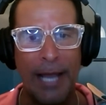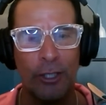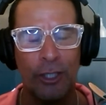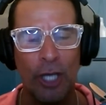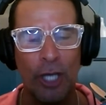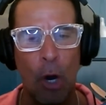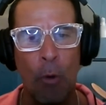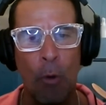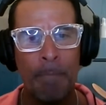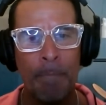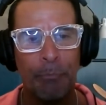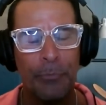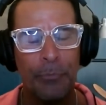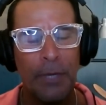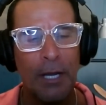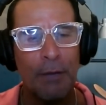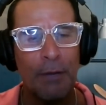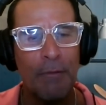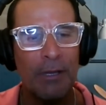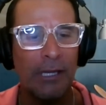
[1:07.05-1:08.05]
So
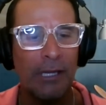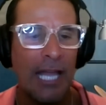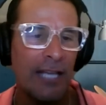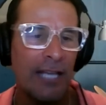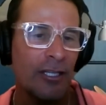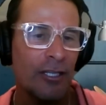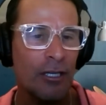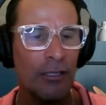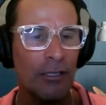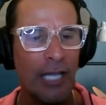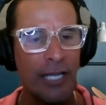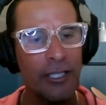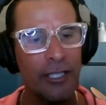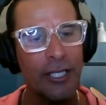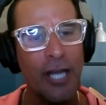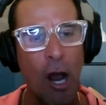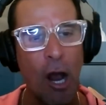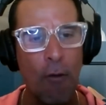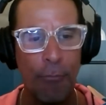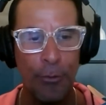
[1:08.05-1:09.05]
let's let's
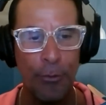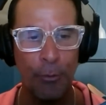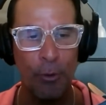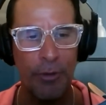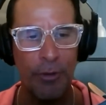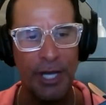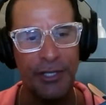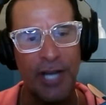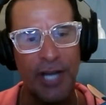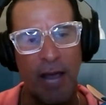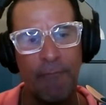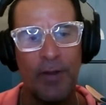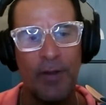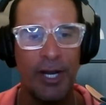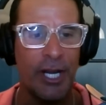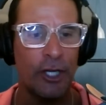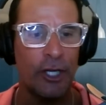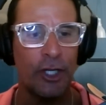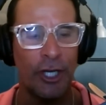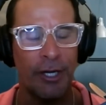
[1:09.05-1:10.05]
go through the
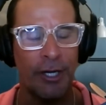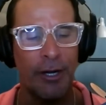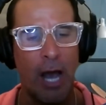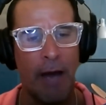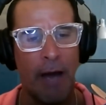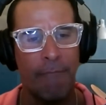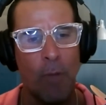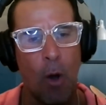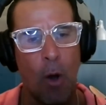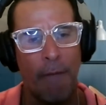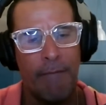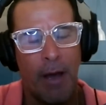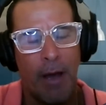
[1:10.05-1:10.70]
definition of, of,